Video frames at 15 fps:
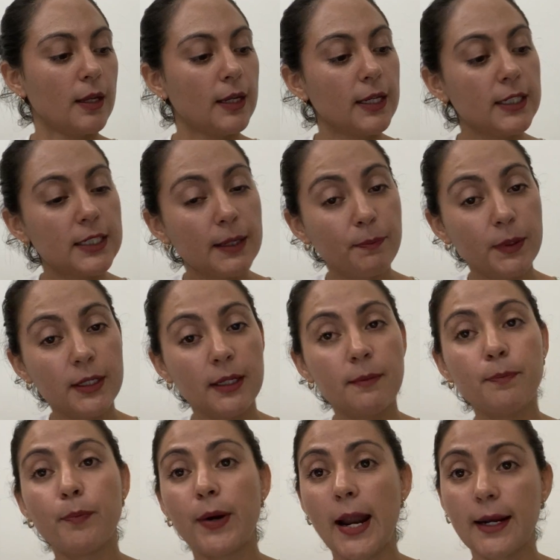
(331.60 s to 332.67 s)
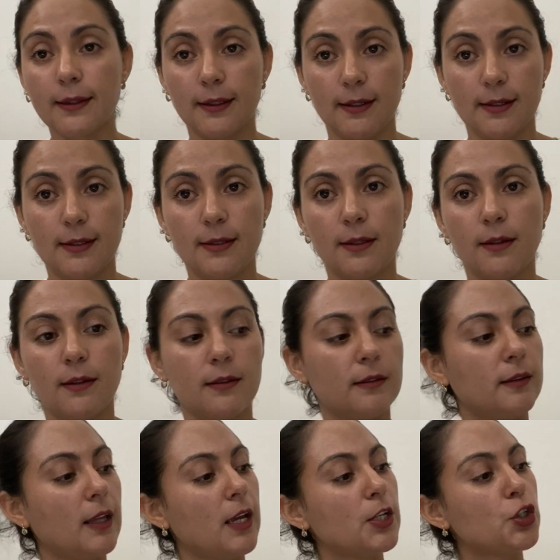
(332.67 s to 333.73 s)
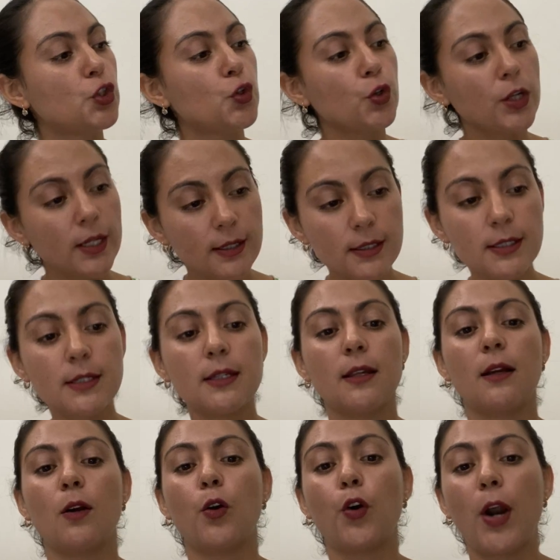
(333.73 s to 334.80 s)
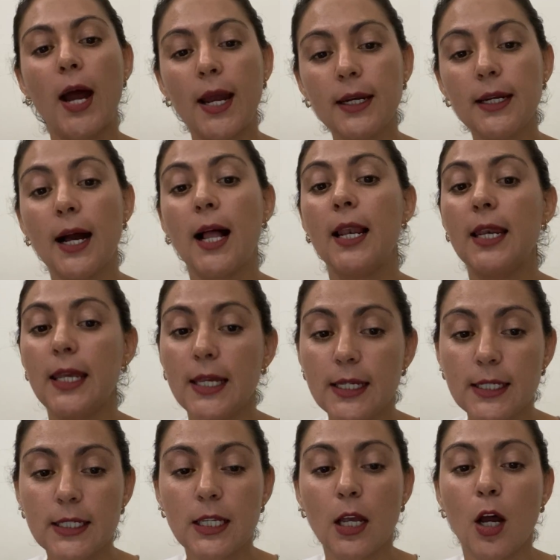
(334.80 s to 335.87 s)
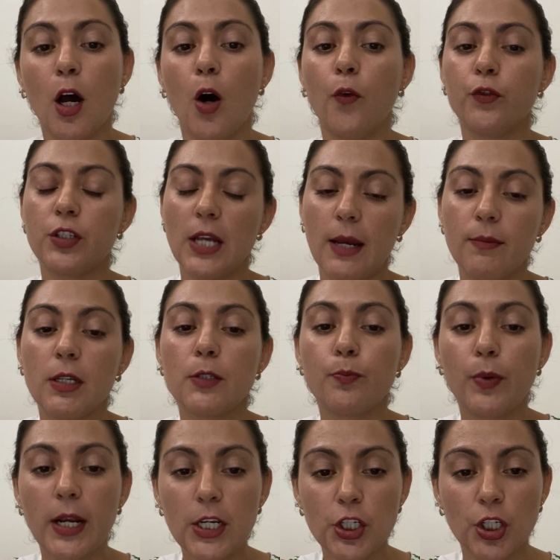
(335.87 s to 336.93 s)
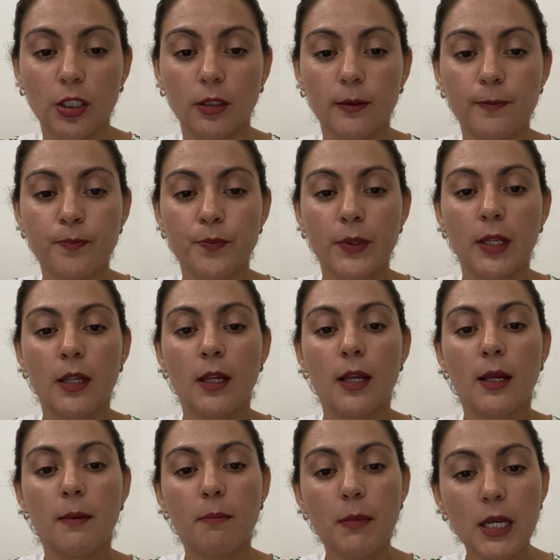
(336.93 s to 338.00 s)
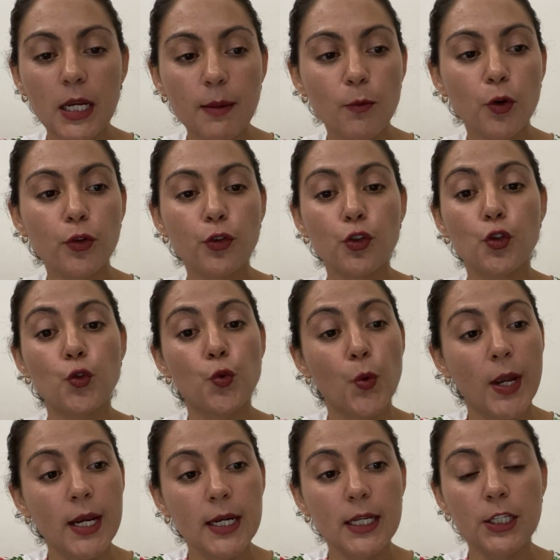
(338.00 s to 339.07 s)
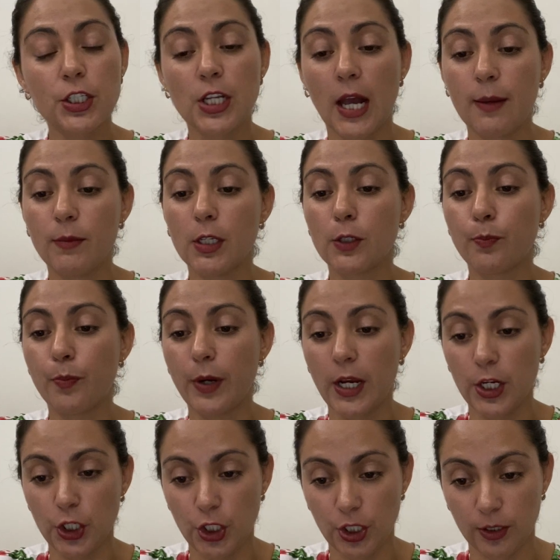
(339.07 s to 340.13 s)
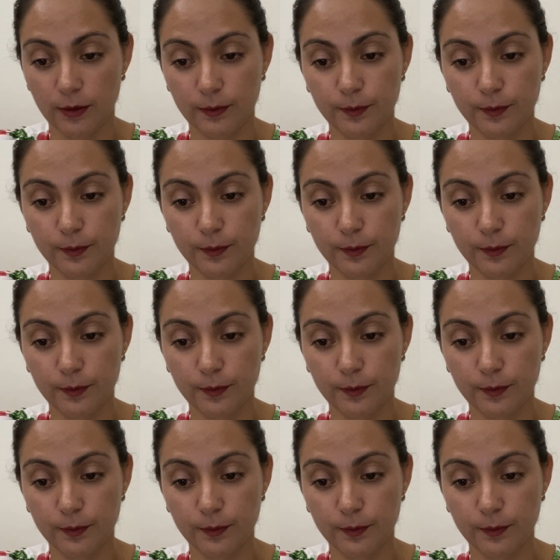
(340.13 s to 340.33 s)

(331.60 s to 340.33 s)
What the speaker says: Independent practice. The students write a list of time expression, minimum 20 time expression.